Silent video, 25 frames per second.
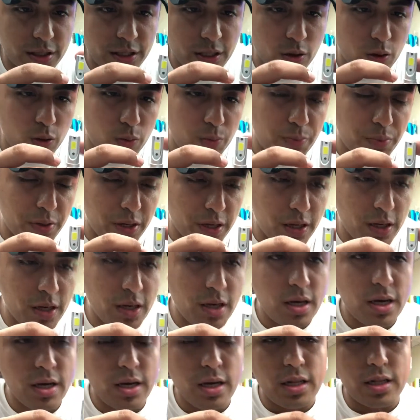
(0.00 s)
COB,
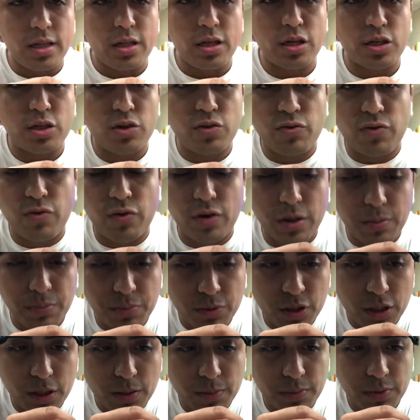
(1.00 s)
there's flip
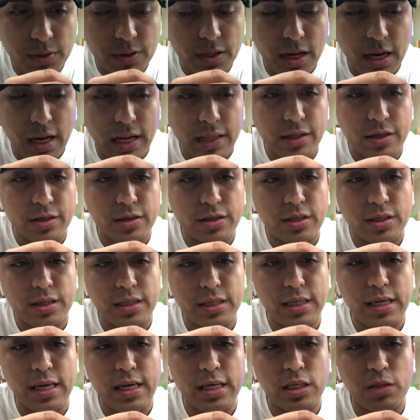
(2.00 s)
chips, and there's
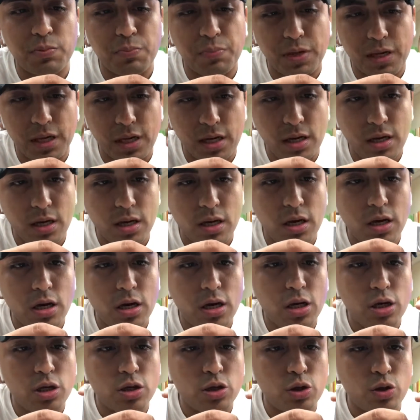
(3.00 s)
CSP.
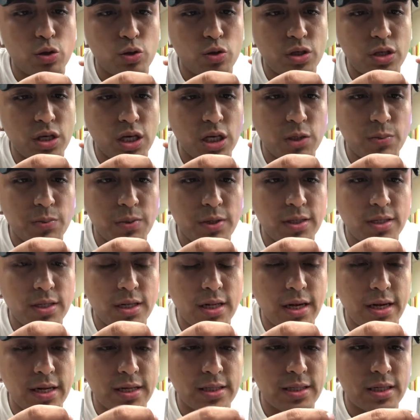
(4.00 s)
So CSP is the
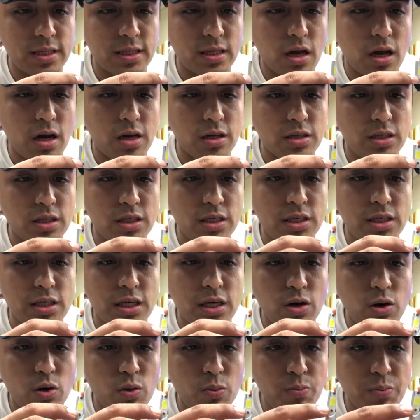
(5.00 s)
latest technology.
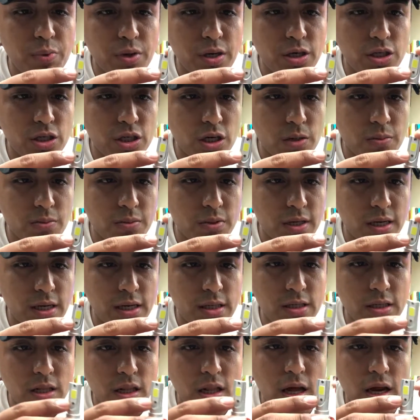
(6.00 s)
COB chips
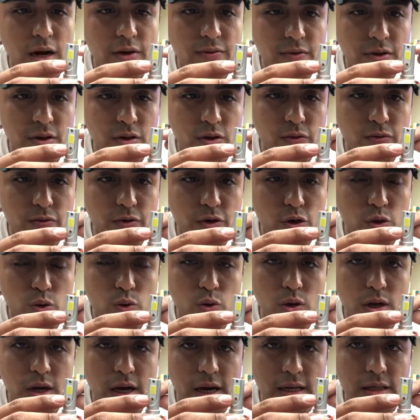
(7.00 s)
is a lot of
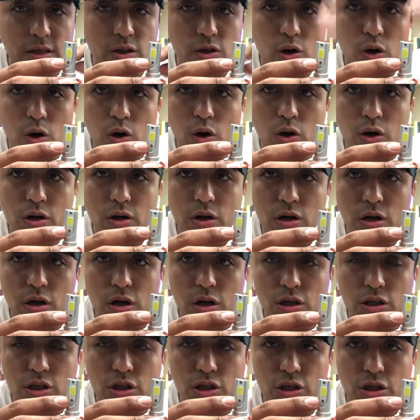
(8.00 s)
individual lights on
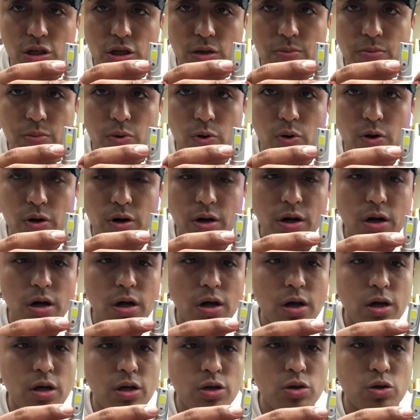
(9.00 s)
a circuit board.
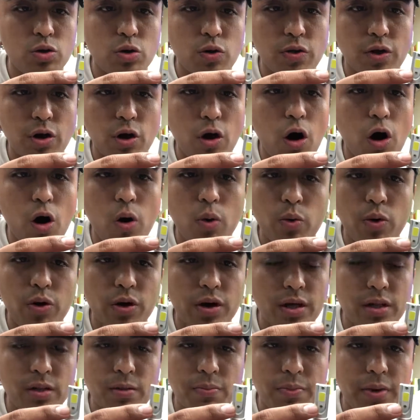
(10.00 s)
So they all
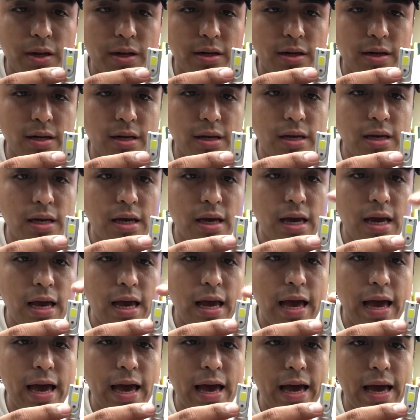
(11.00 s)
work independently,
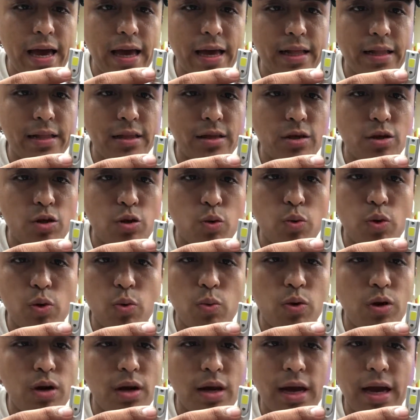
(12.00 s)
and you know, when
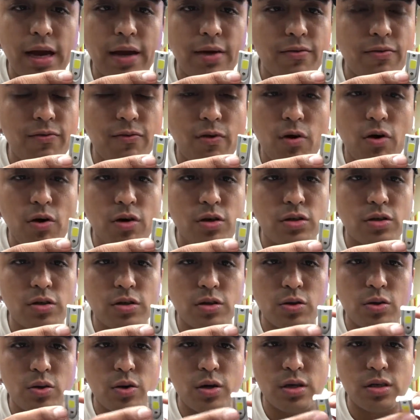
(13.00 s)
one light falls,
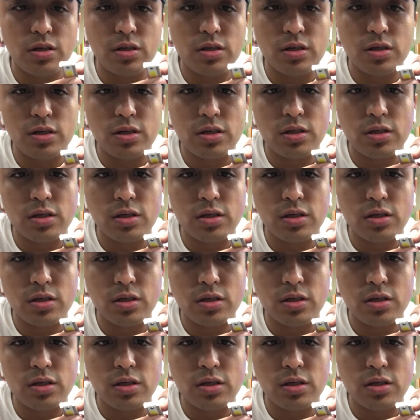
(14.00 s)
you know, it's just